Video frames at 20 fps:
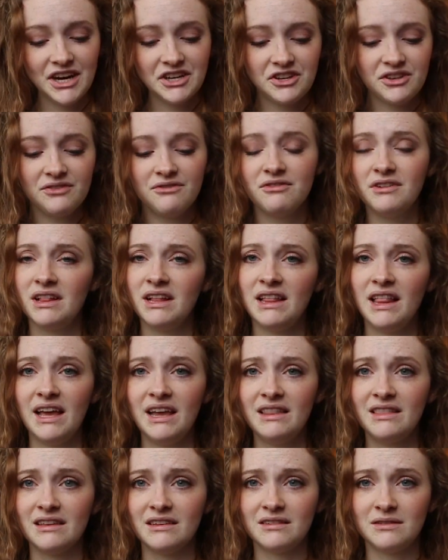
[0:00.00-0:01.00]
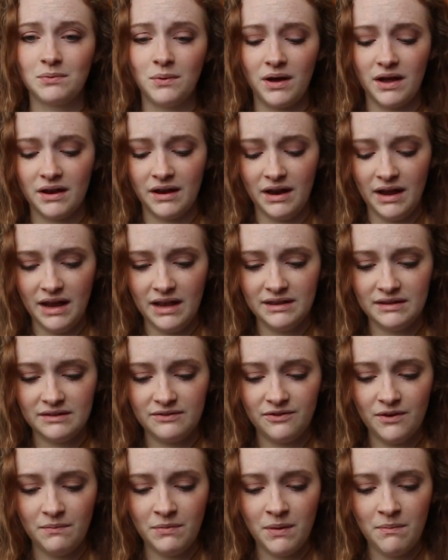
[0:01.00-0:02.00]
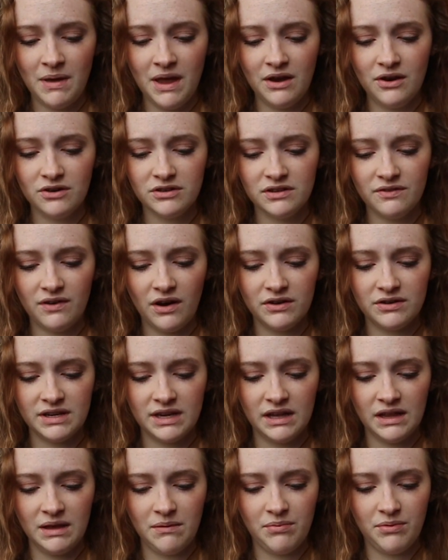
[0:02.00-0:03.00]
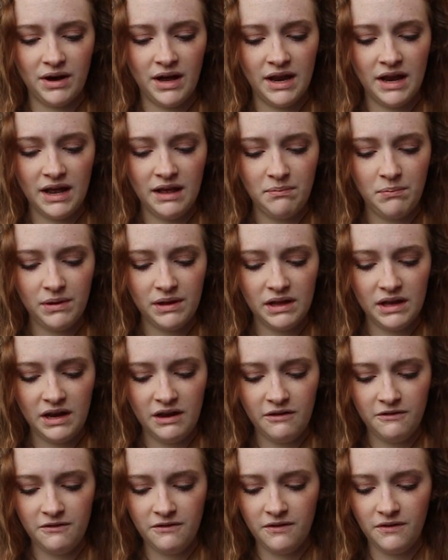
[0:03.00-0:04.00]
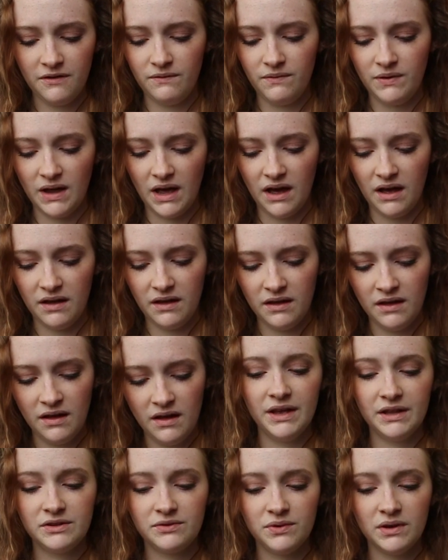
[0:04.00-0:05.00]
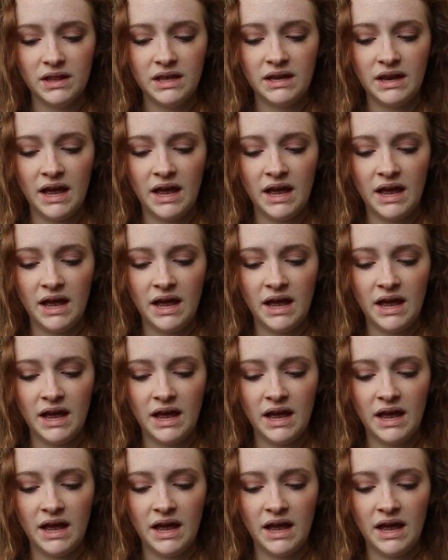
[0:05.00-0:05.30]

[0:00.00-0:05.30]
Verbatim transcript: actually really like this one. It's from the makers of Our Daily Bread, I believe. Yeah, it's really